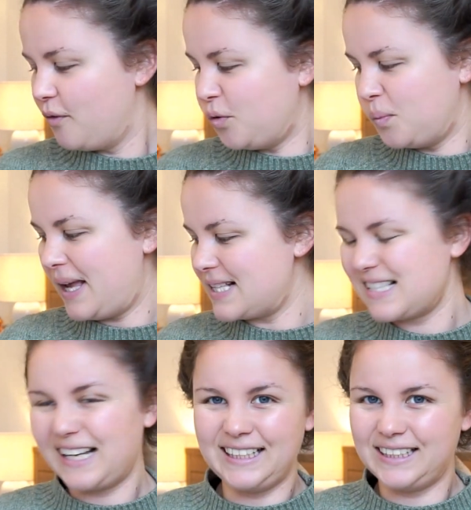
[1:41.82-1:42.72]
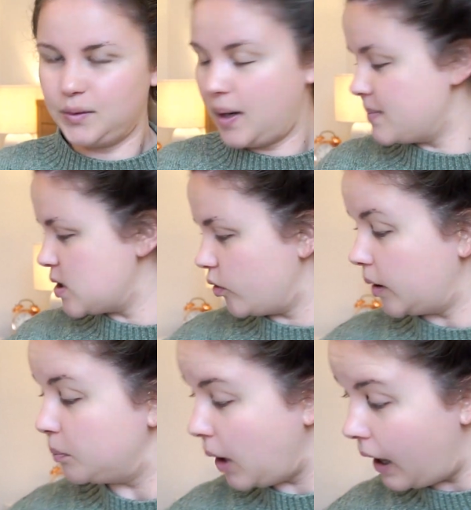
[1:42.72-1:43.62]
for base. I know, I'm
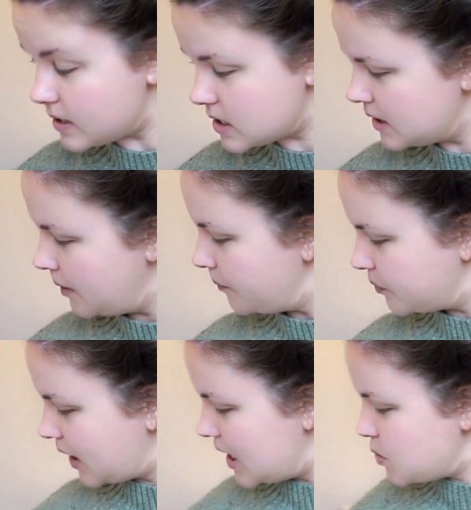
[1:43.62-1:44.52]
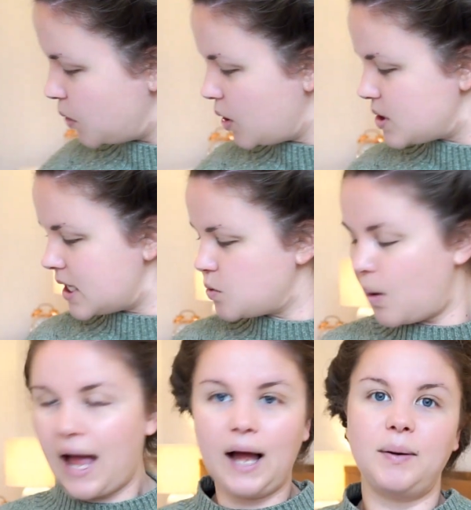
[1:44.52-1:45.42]
sorry, but it's one of those things
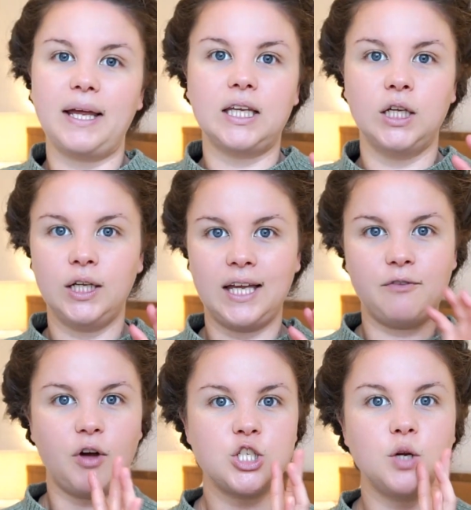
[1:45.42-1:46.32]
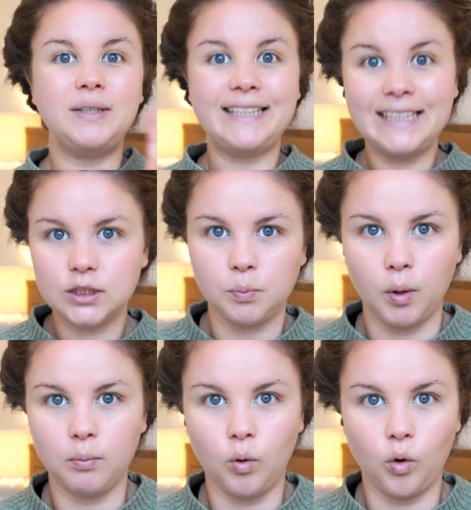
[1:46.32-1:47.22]
where I'm like, if I don't need to
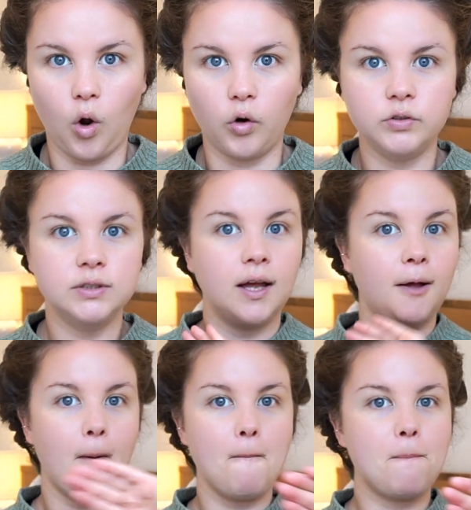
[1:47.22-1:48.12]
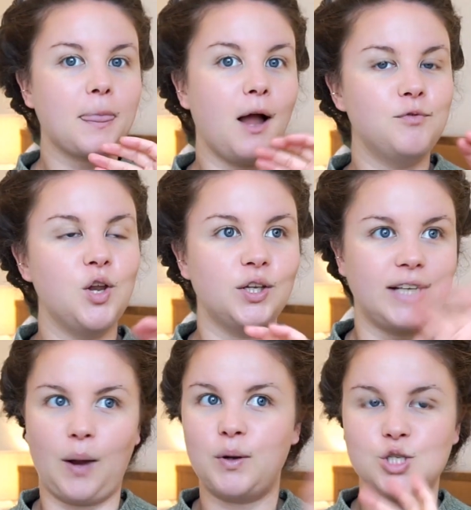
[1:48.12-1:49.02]
put more on, I've learned
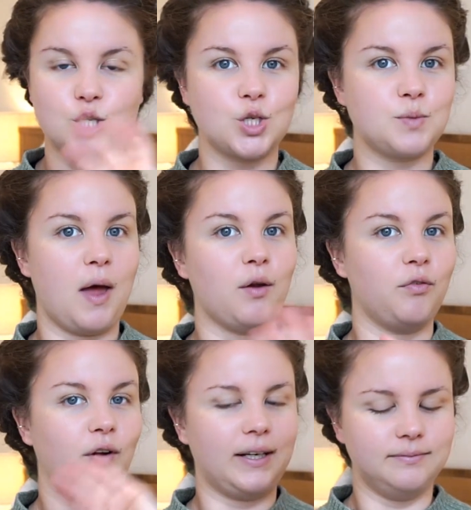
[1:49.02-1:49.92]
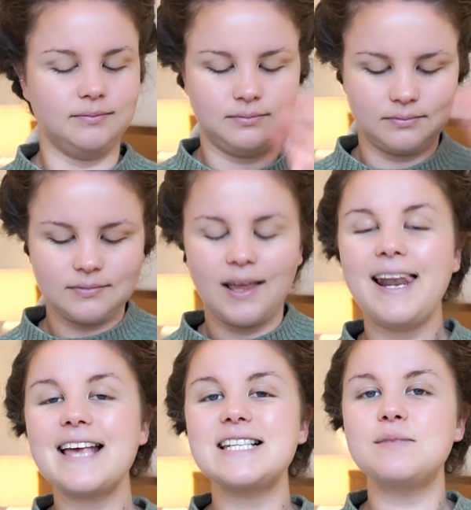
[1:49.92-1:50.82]
now it just looks better if
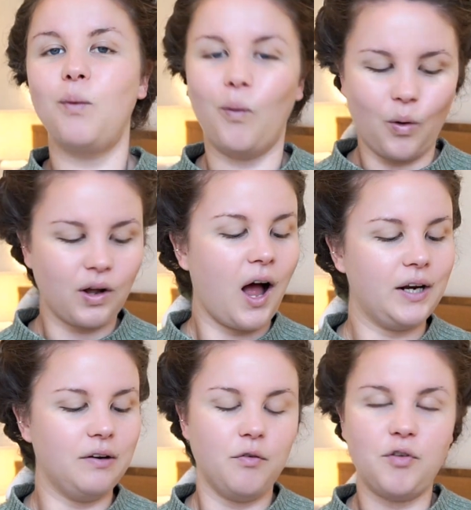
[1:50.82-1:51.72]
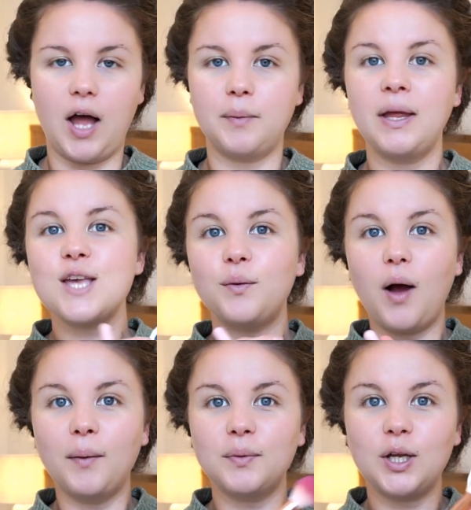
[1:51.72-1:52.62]
less is more kind of a vibe. So
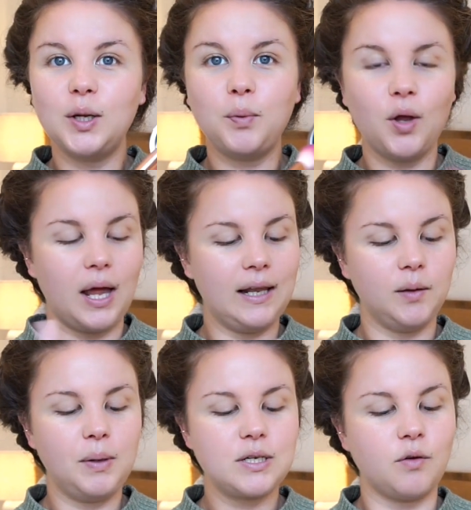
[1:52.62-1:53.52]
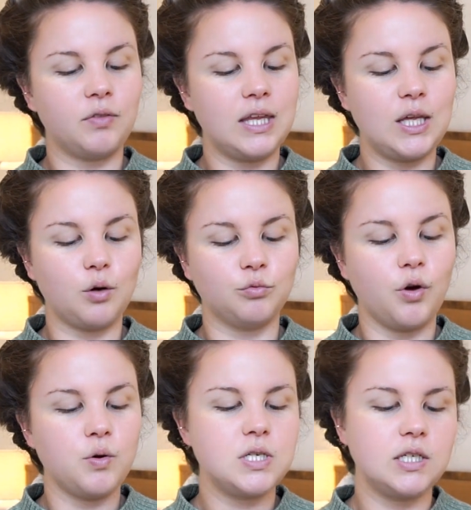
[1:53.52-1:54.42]
I'm gonna put a little bit of the
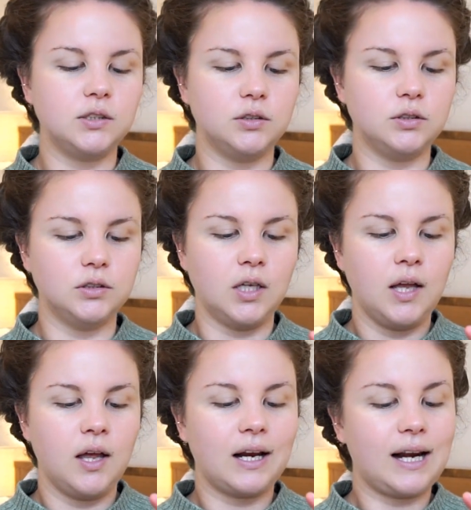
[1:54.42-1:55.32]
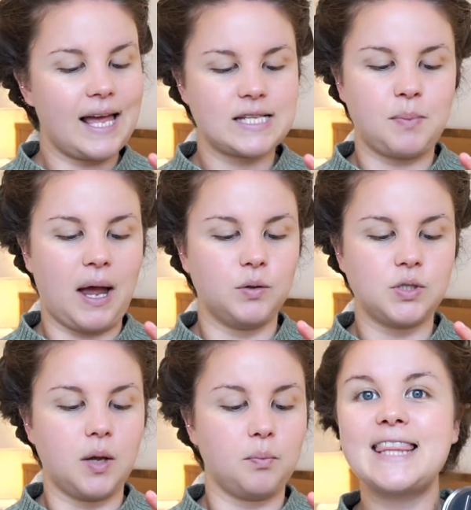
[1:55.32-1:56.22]
Rodial glass
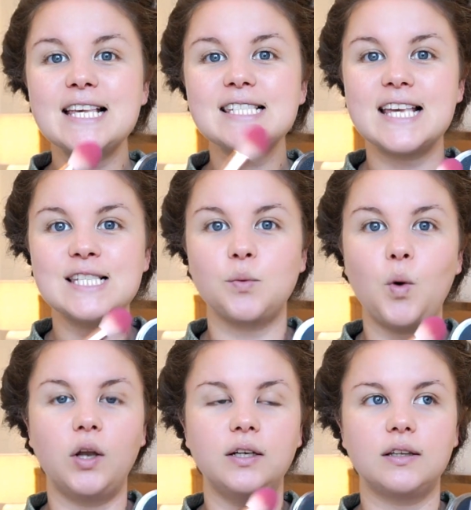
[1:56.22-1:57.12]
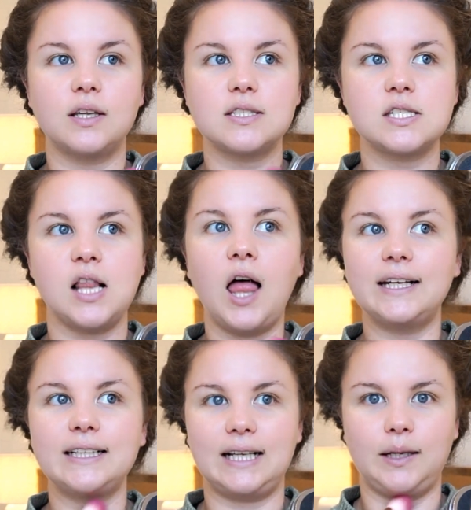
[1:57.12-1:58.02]
powder. This is the one that
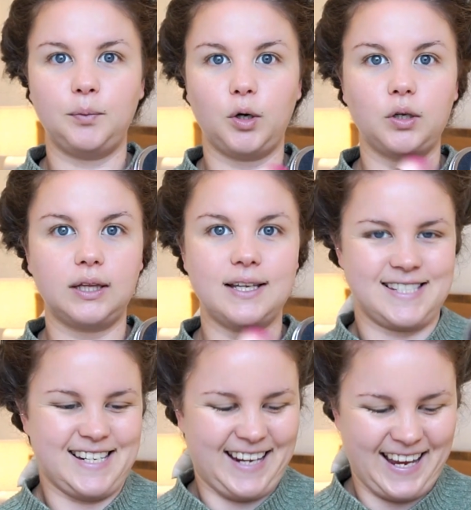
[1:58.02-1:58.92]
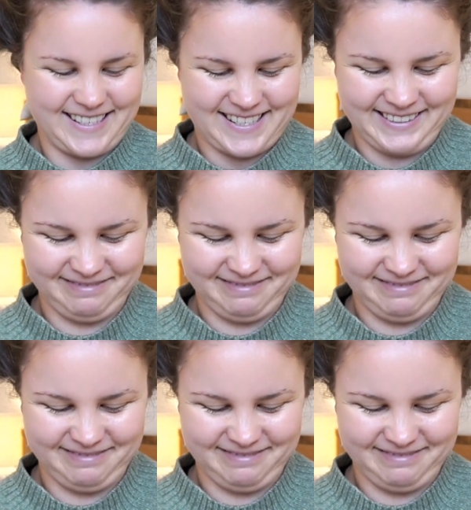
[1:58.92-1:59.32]
slightly broke the internet.